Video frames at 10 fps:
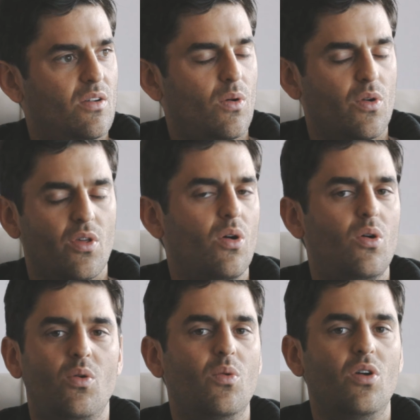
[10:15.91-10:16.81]
or the
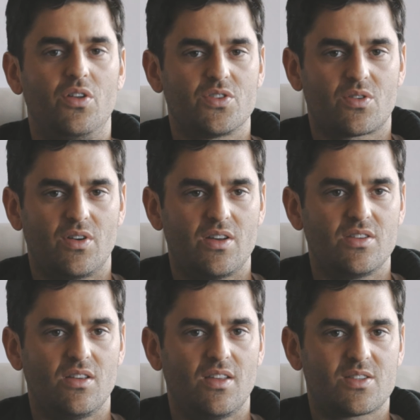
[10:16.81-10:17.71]
whole world is
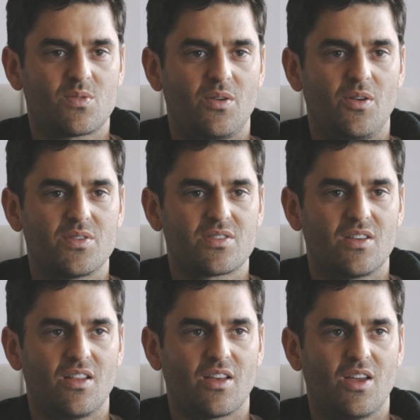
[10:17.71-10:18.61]
crazy. That's what I'd always
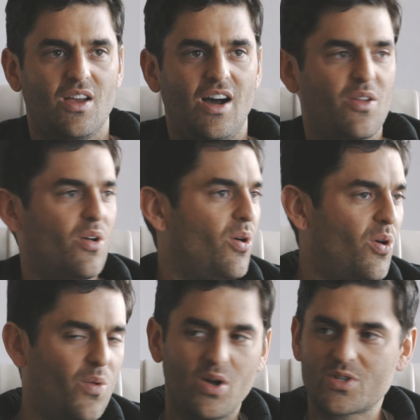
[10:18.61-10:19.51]
say. Like, either the
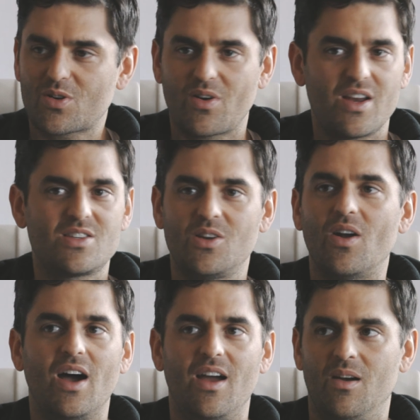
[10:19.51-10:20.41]
whole world's crazy
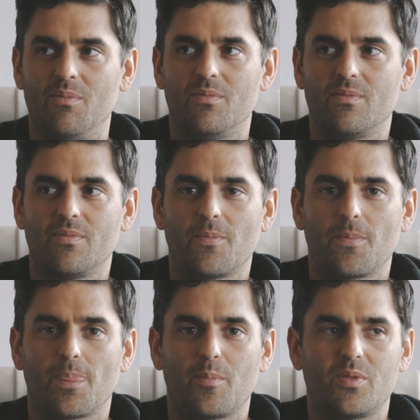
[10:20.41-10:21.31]
or I am,
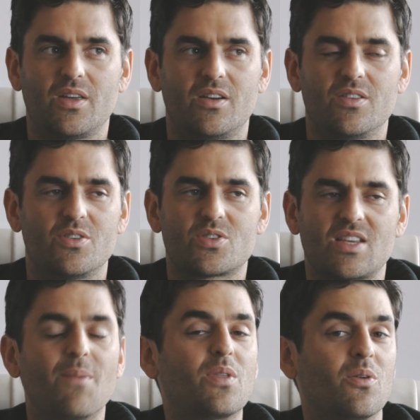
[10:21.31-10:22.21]
but there, there's
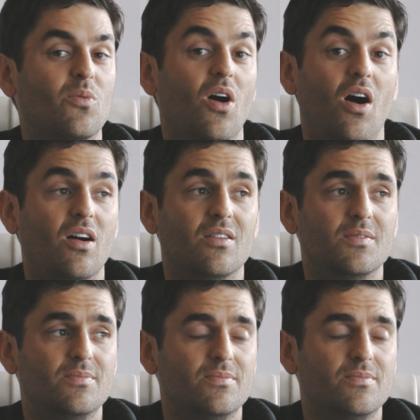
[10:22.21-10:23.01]
something wrong.